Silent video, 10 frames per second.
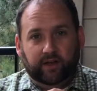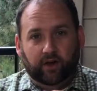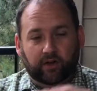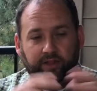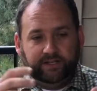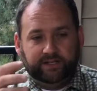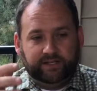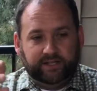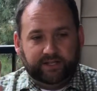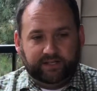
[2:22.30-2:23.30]
All
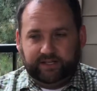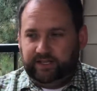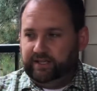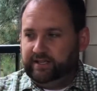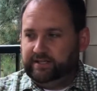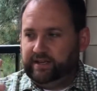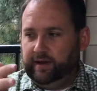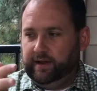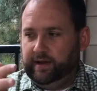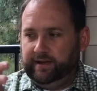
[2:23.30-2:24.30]
these things that
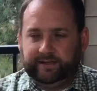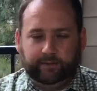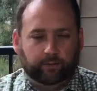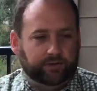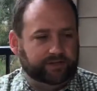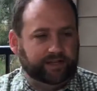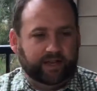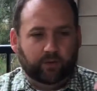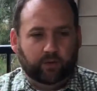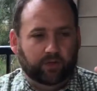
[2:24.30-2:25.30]
would make someone
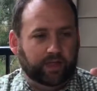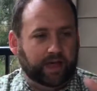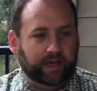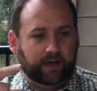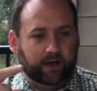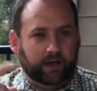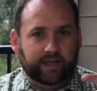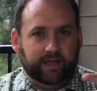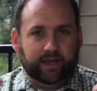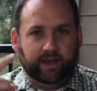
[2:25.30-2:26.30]
say, well, that
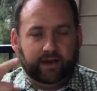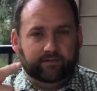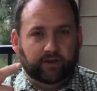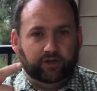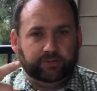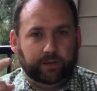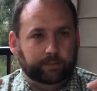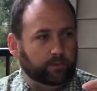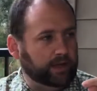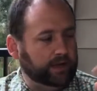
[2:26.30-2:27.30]
God of those
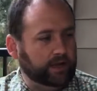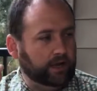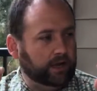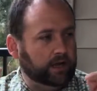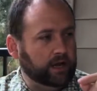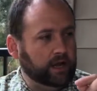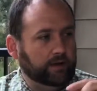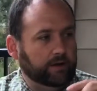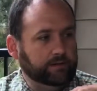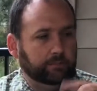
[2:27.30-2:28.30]
people, that God
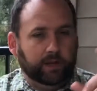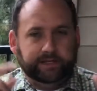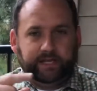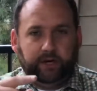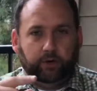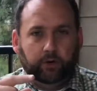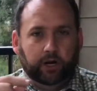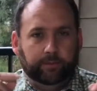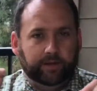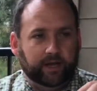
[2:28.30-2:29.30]
of the place I grew
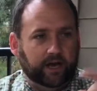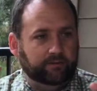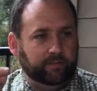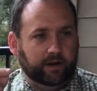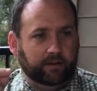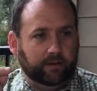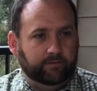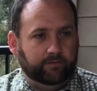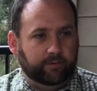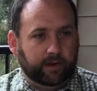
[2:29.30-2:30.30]
up, the God of
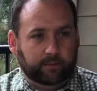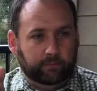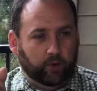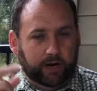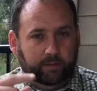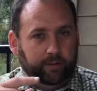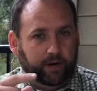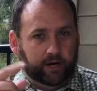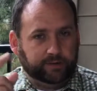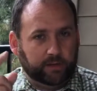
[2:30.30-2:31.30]
my
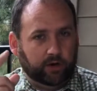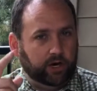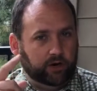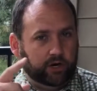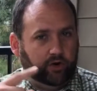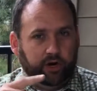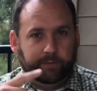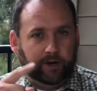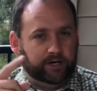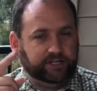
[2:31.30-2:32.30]
grandparents, my
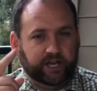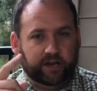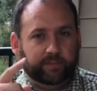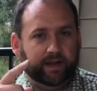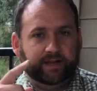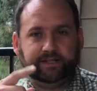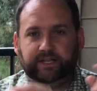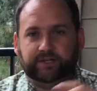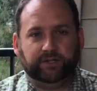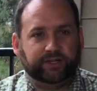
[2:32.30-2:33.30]
great-great-grandparents, the God of my
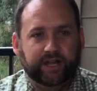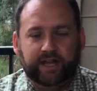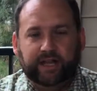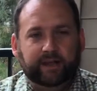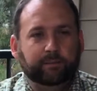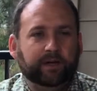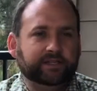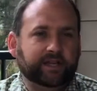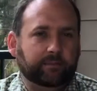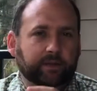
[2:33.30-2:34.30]
ancestors, he
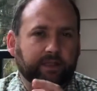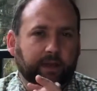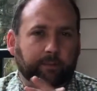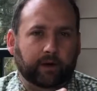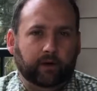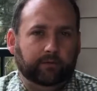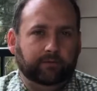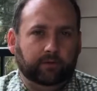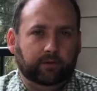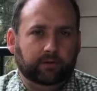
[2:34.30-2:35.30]
must not be that powerful.